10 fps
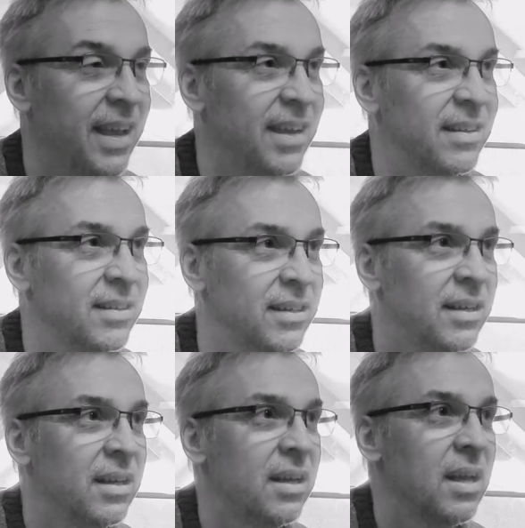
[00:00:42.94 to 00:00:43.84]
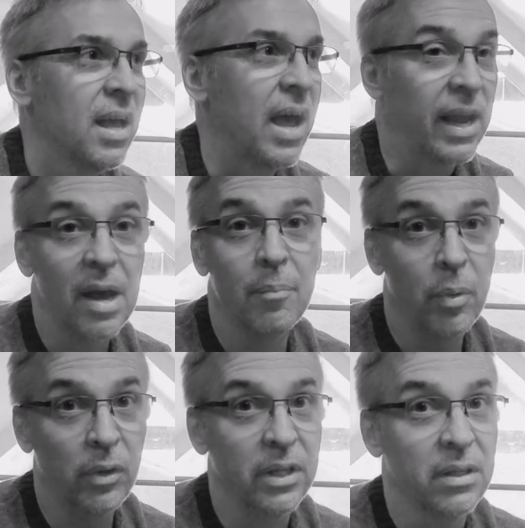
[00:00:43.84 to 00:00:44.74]
and I got
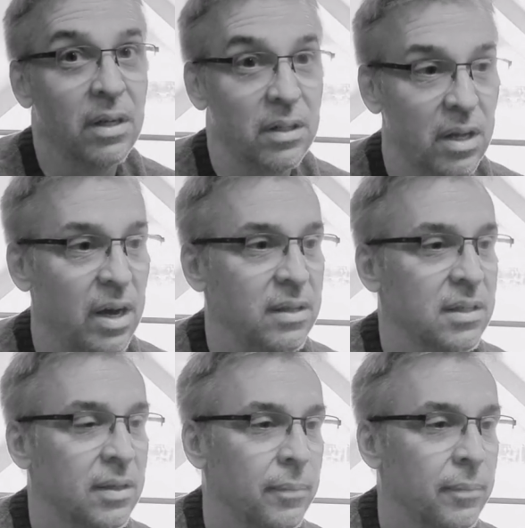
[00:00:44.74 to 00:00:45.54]
bullied a lot.